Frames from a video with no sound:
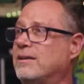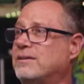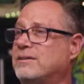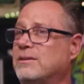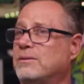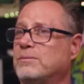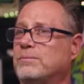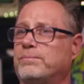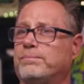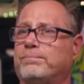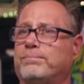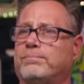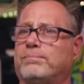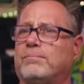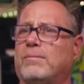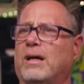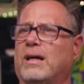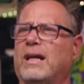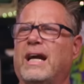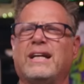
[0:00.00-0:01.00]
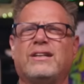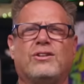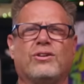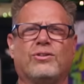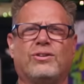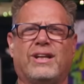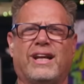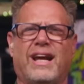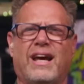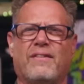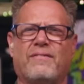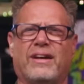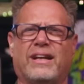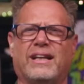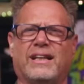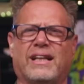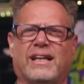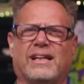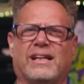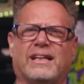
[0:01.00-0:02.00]
so are they Do they have
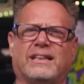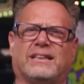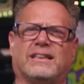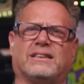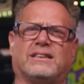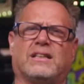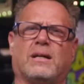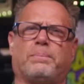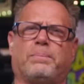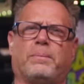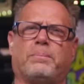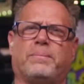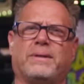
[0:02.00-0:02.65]
anything like this up in